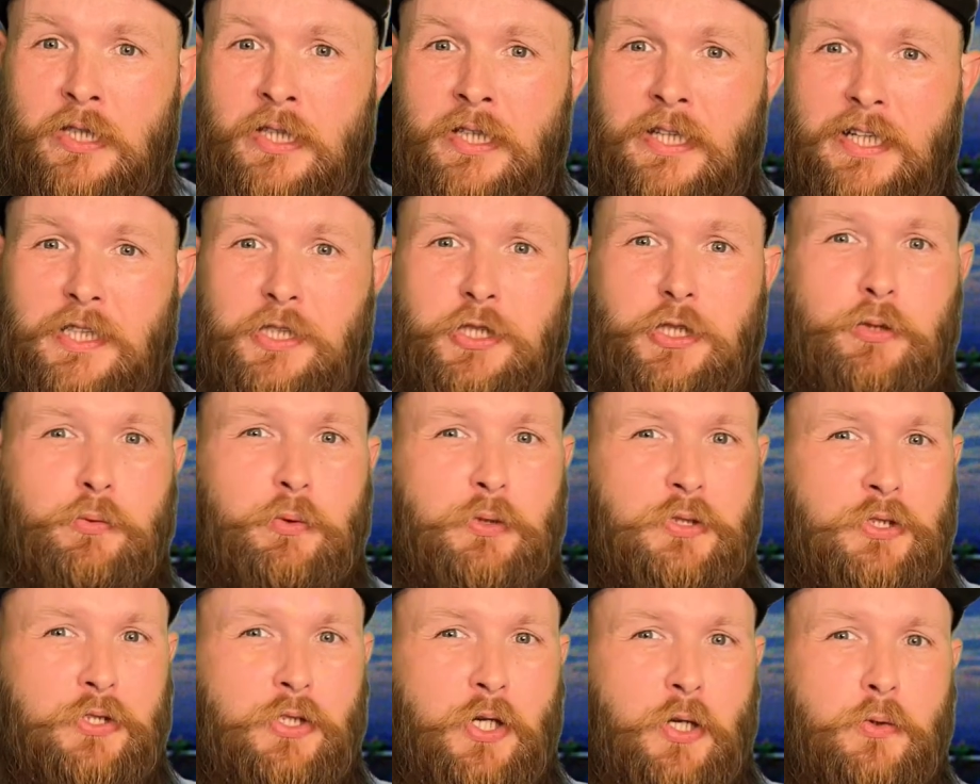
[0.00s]
and she
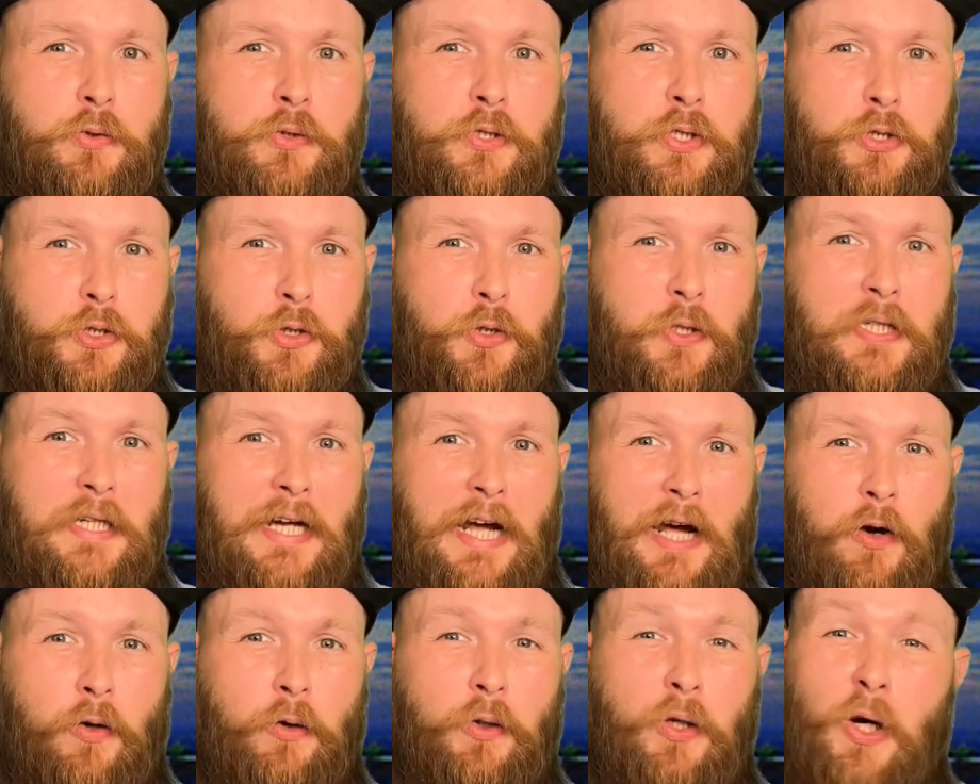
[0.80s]
was known to drink
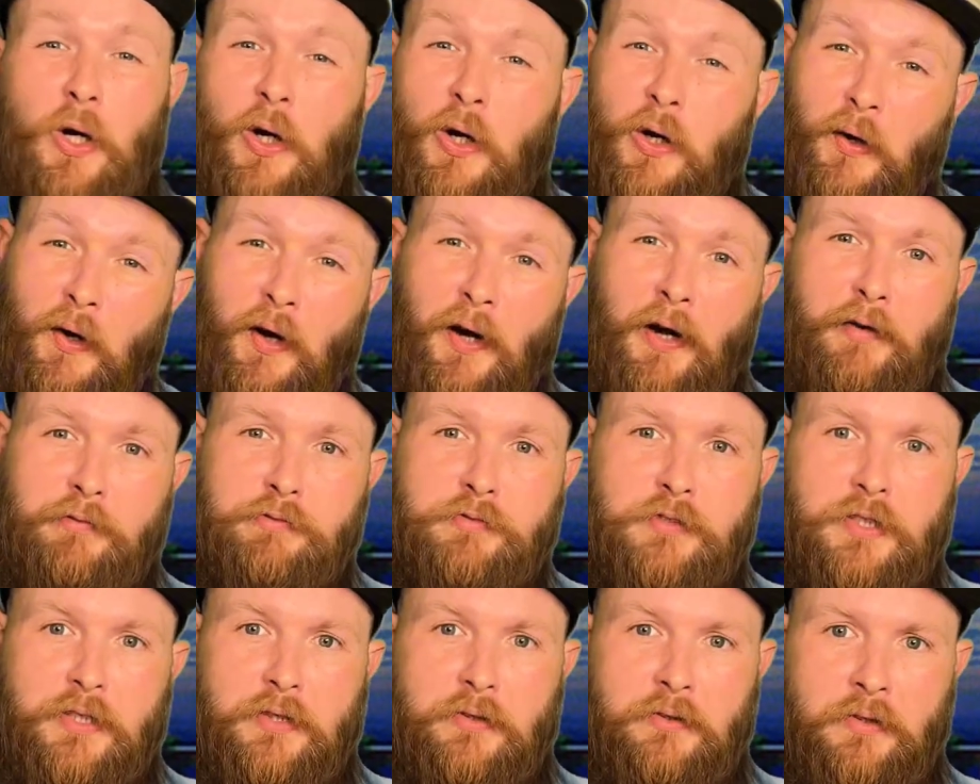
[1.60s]
alcohol
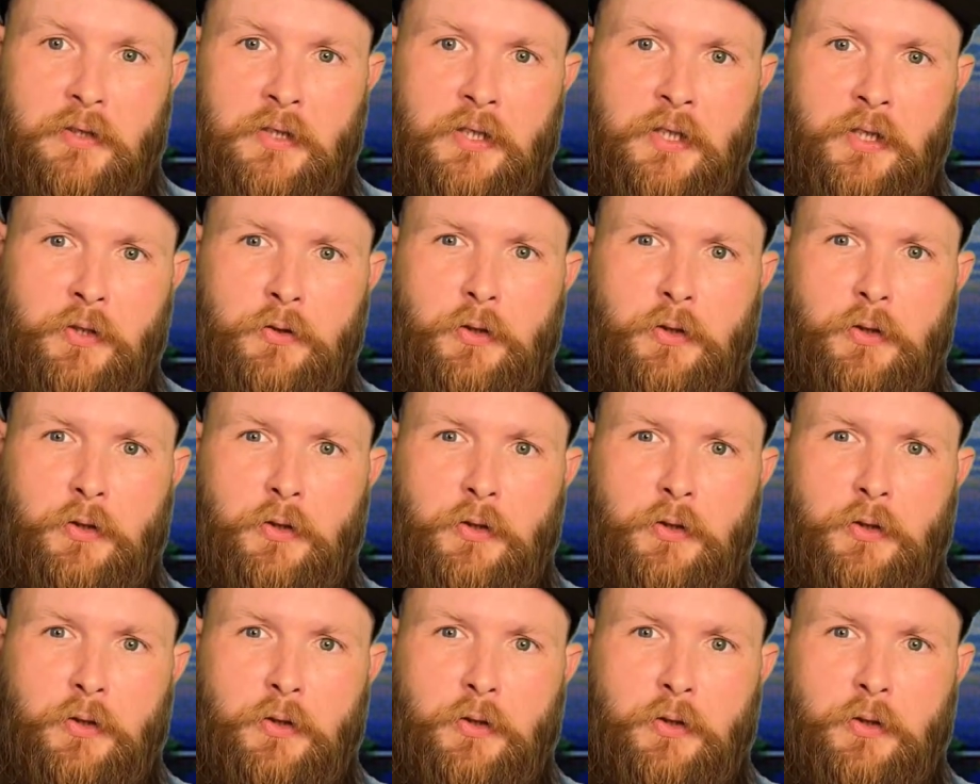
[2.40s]
often,